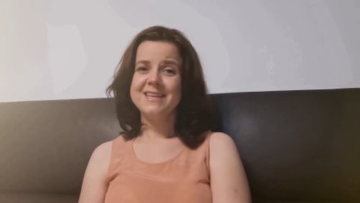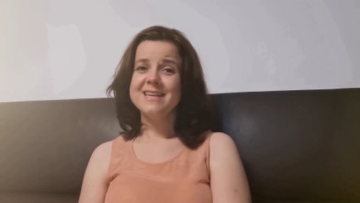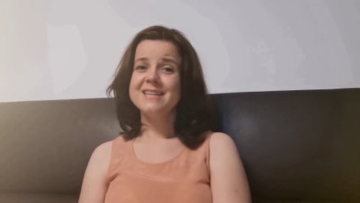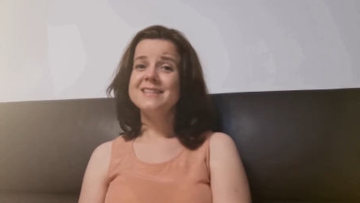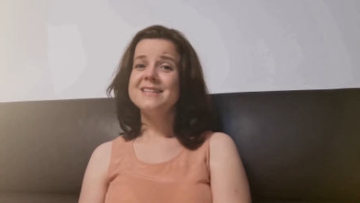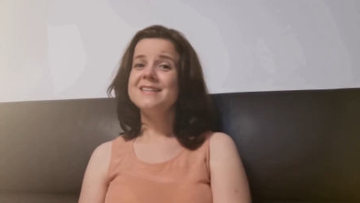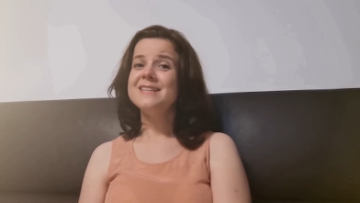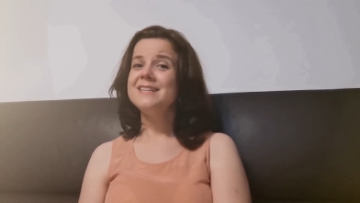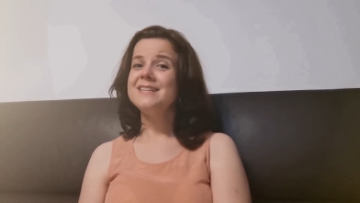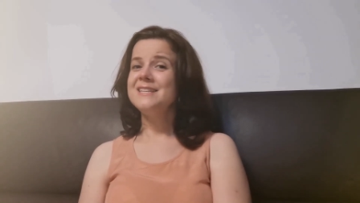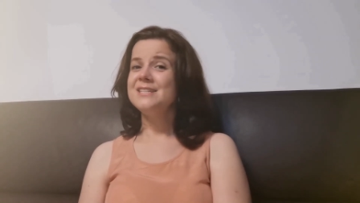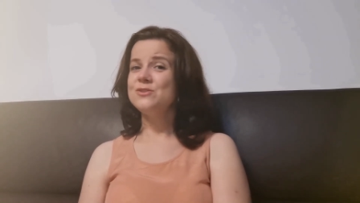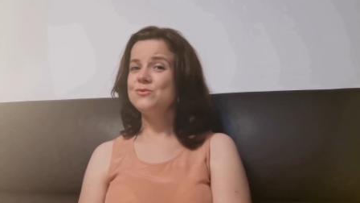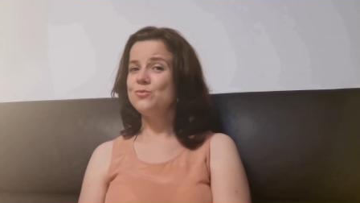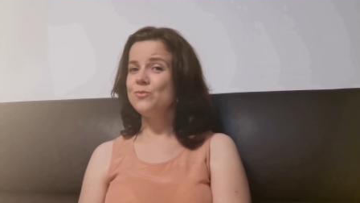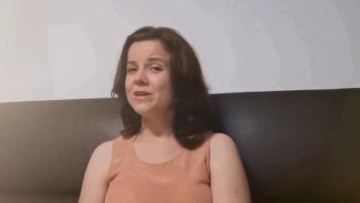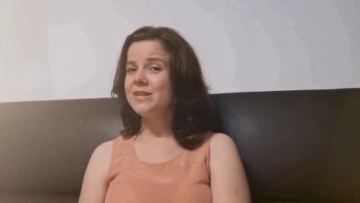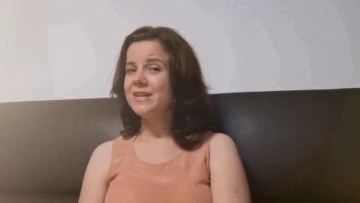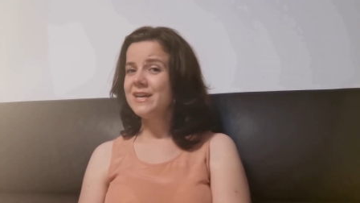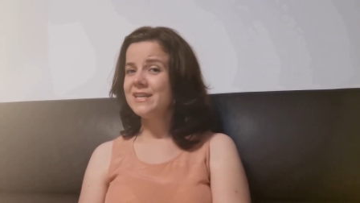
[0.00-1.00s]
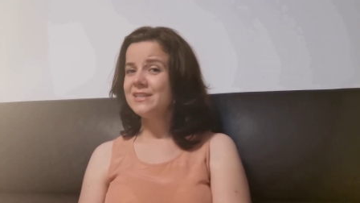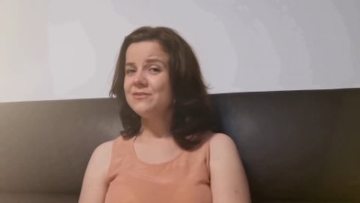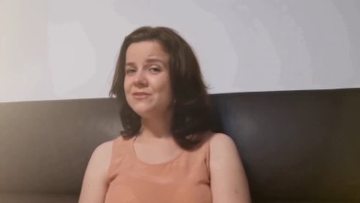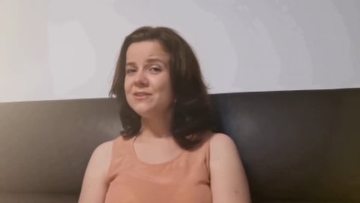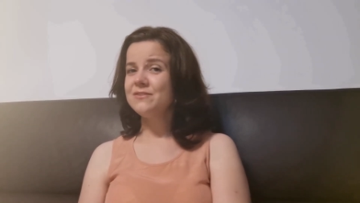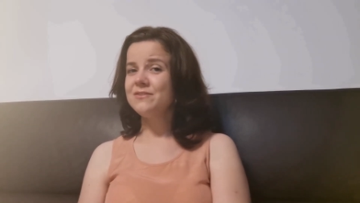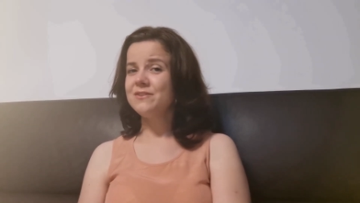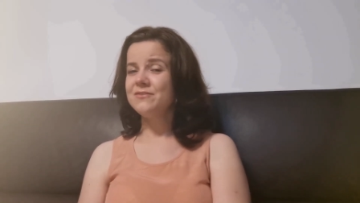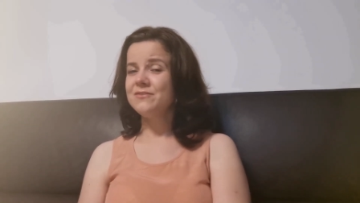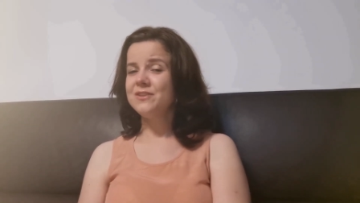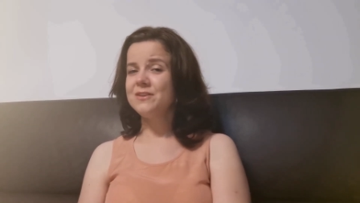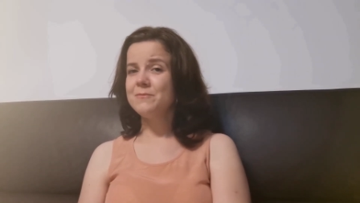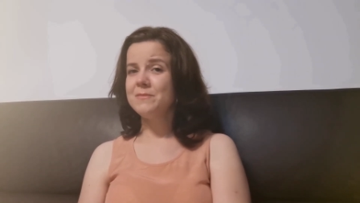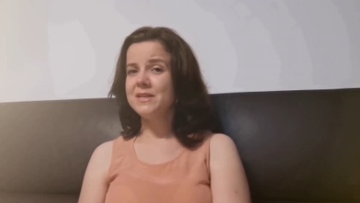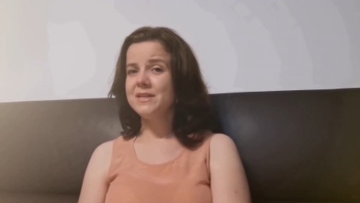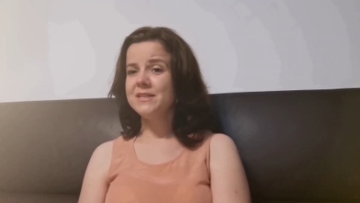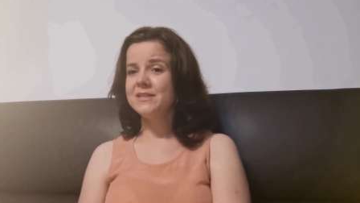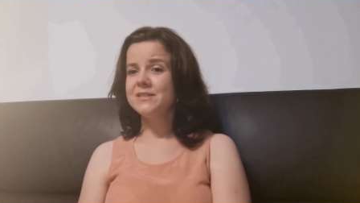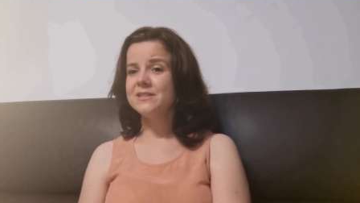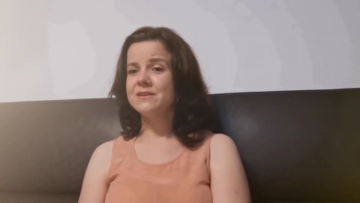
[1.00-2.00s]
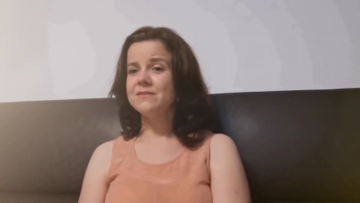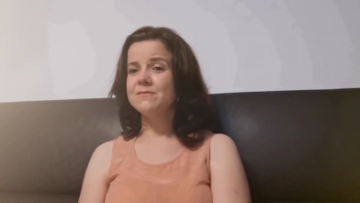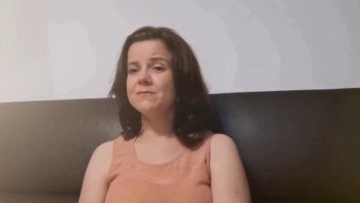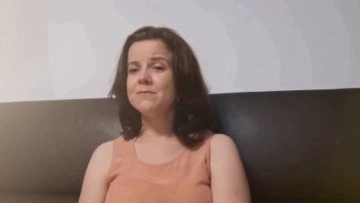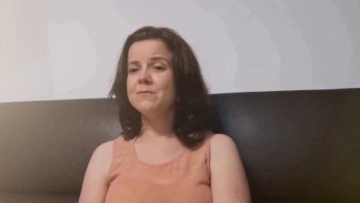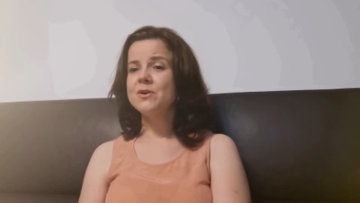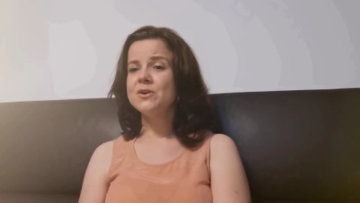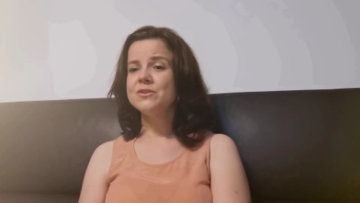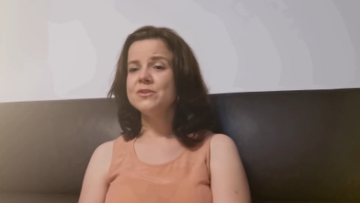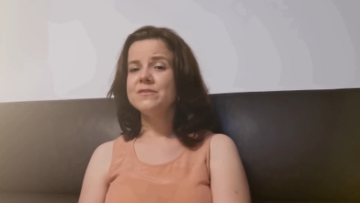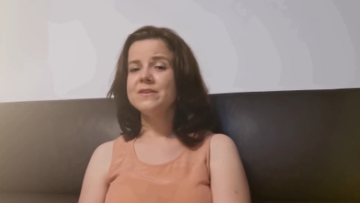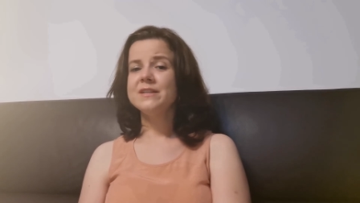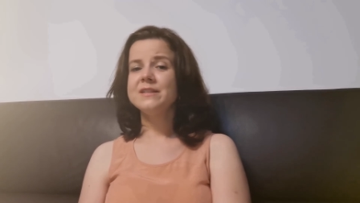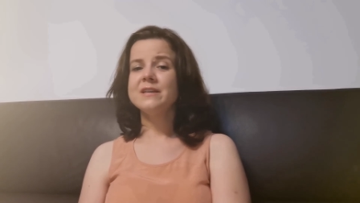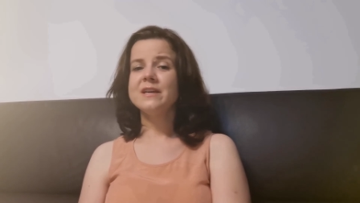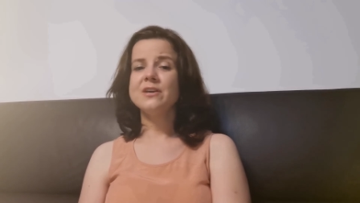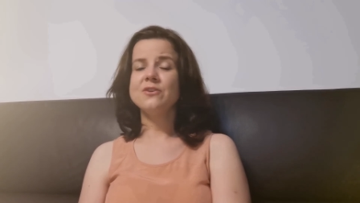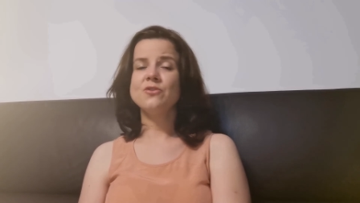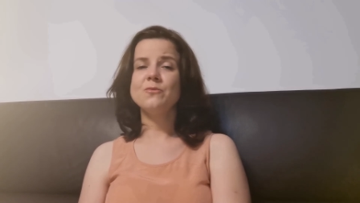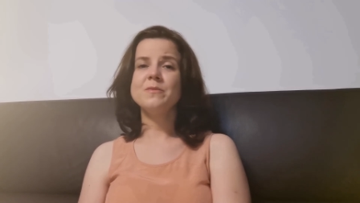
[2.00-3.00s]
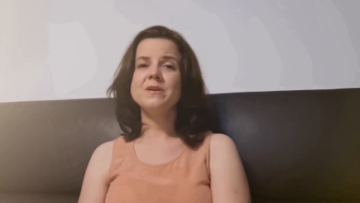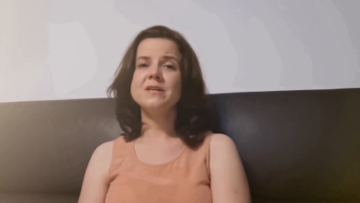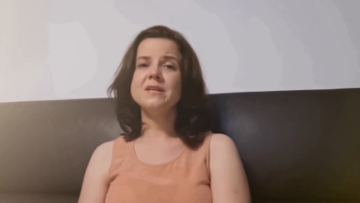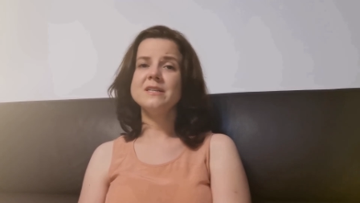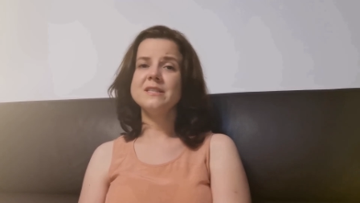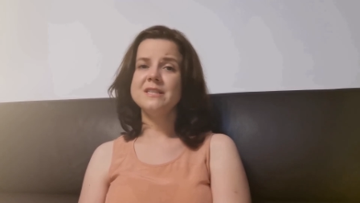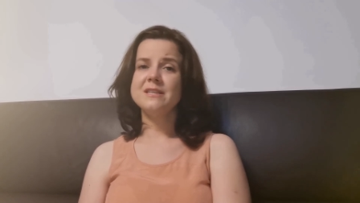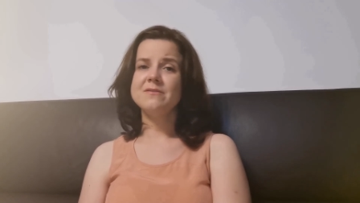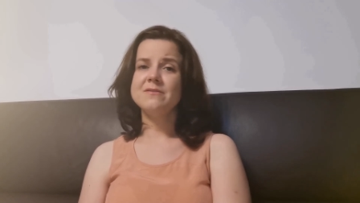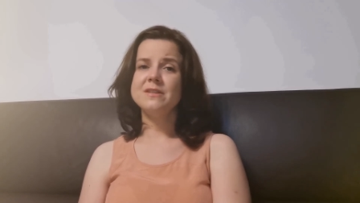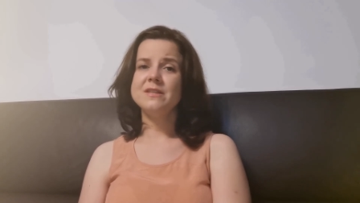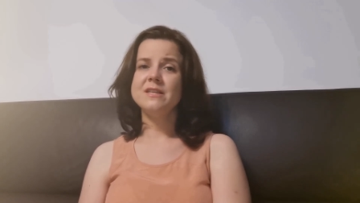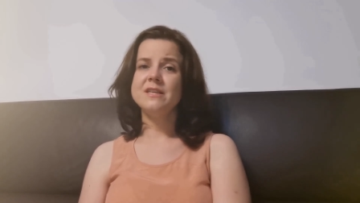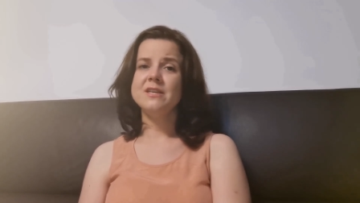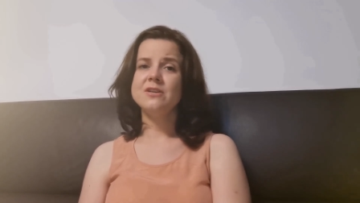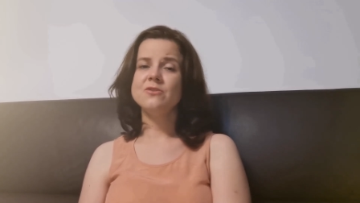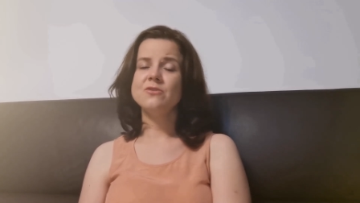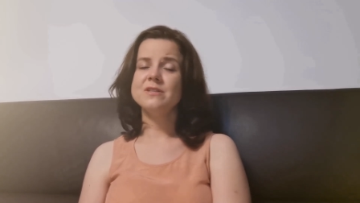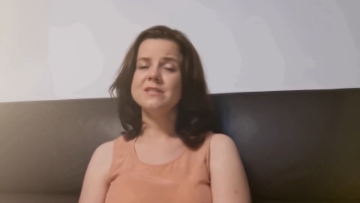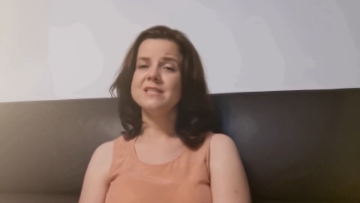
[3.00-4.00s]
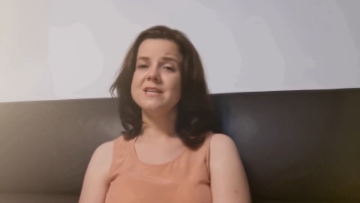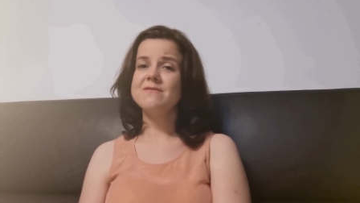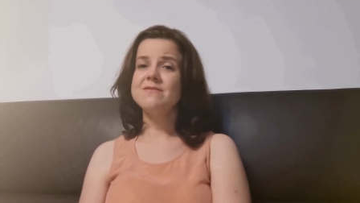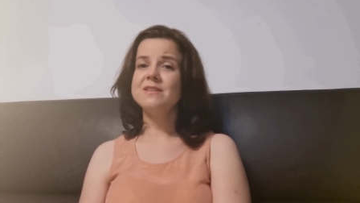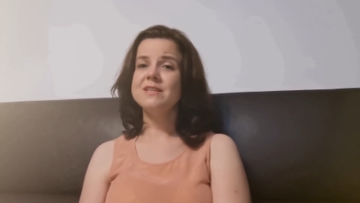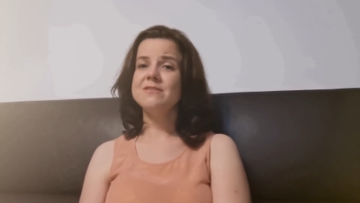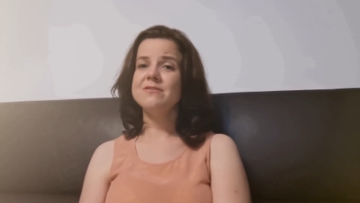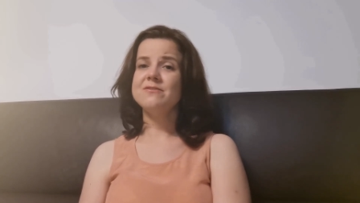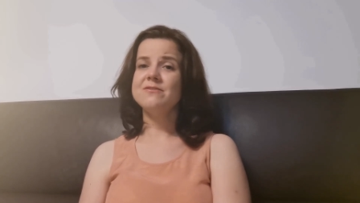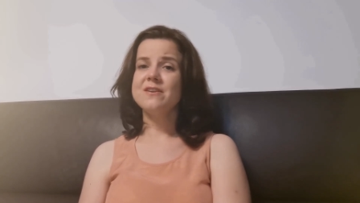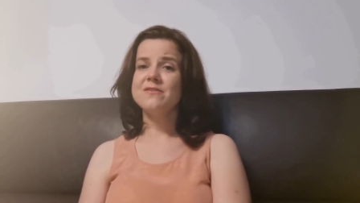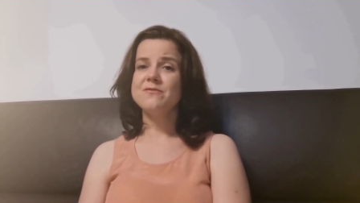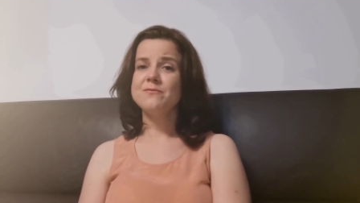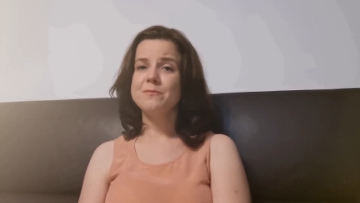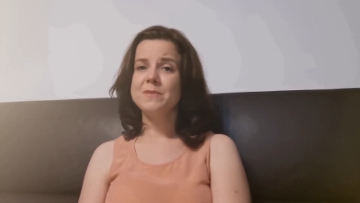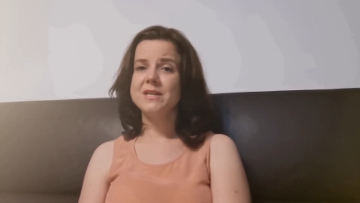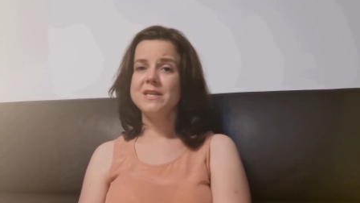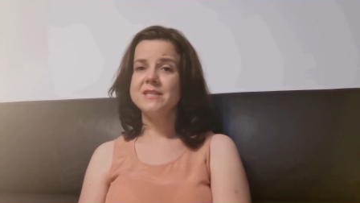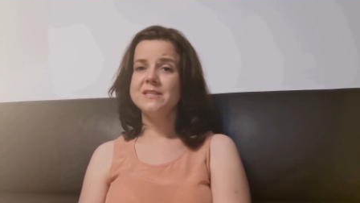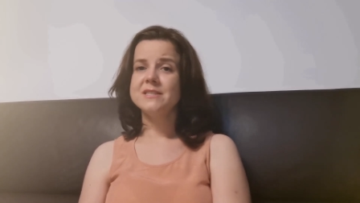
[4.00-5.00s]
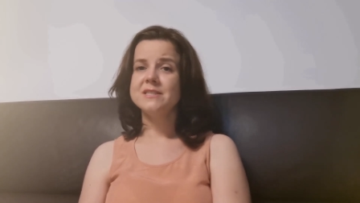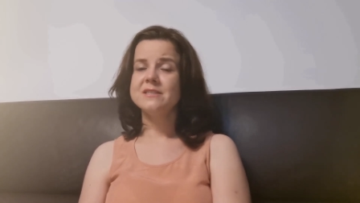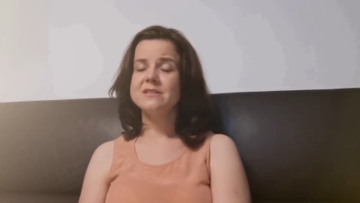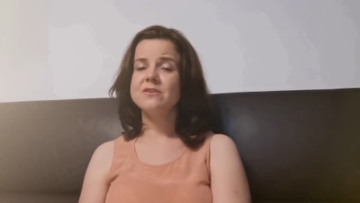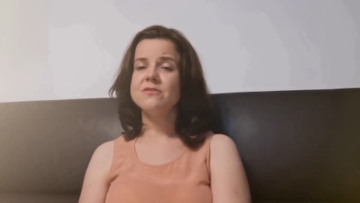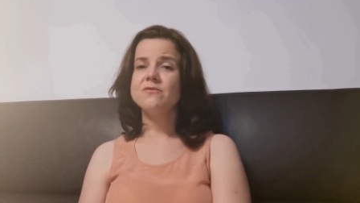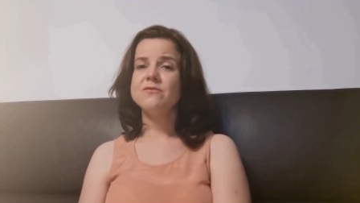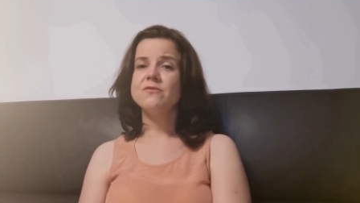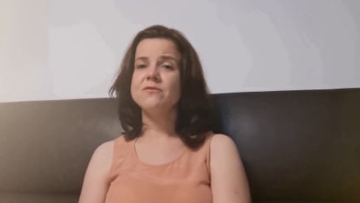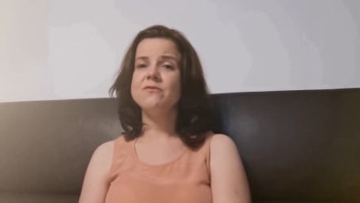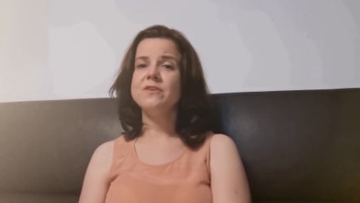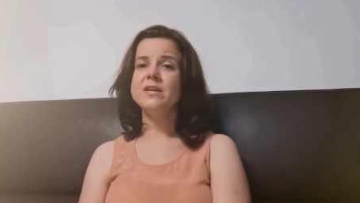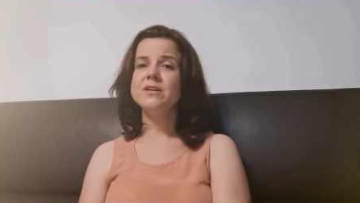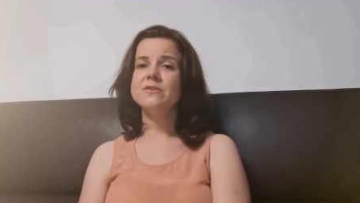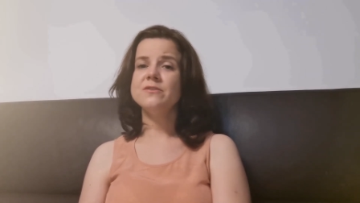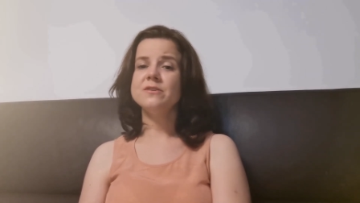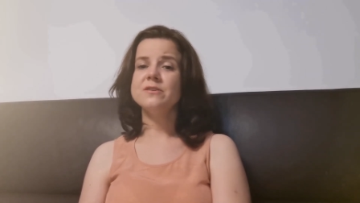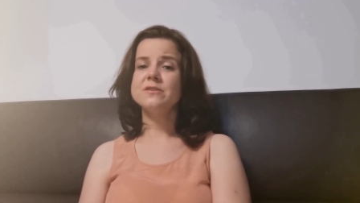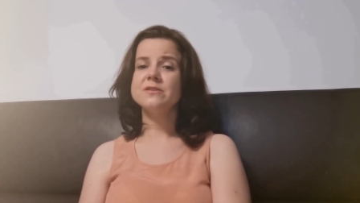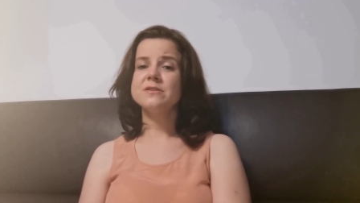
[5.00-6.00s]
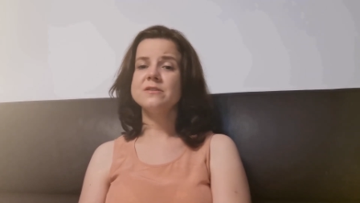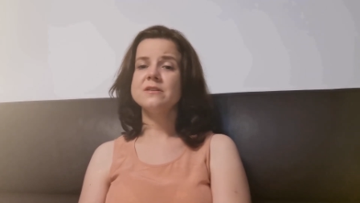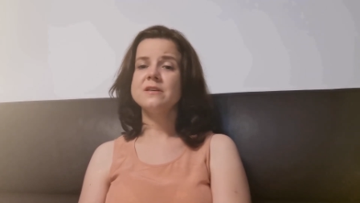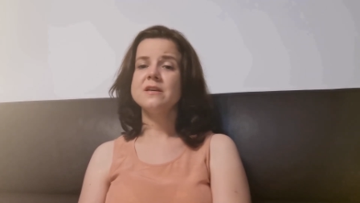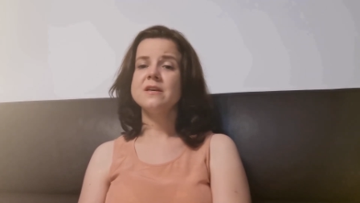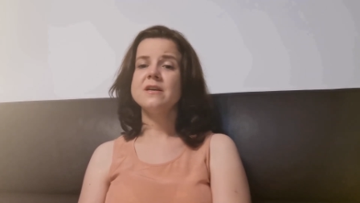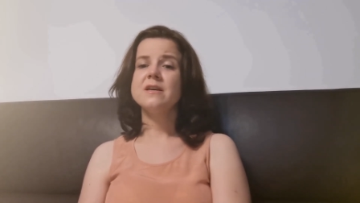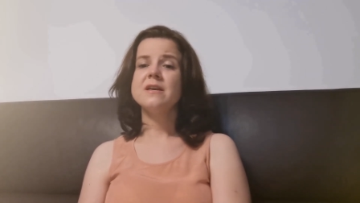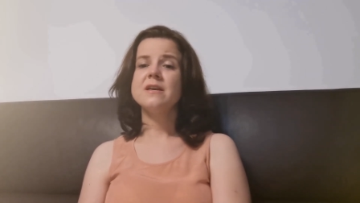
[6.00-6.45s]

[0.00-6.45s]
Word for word: Get at least 150 minutes of moderate aerobic activity or 75 minutes of vigorous